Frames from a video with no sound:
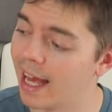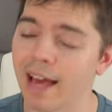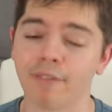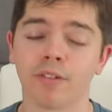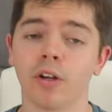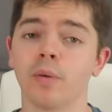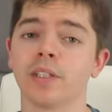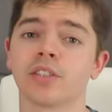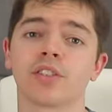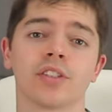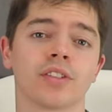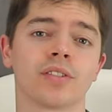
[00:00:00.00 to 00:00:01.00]
Airflow is
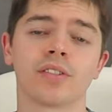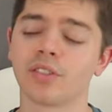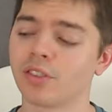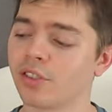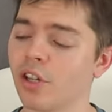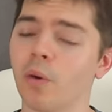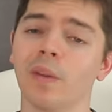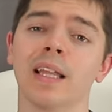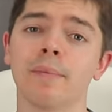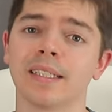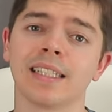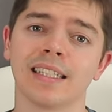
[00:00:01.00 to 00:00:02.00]
just so
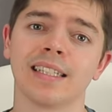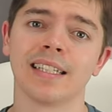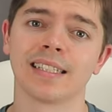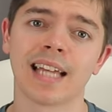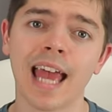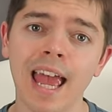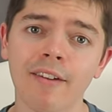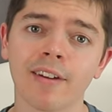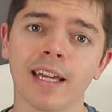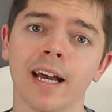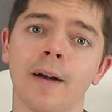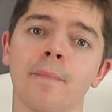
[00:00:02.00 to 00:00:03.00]
limited in this
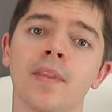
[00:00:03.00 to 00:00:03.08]
area.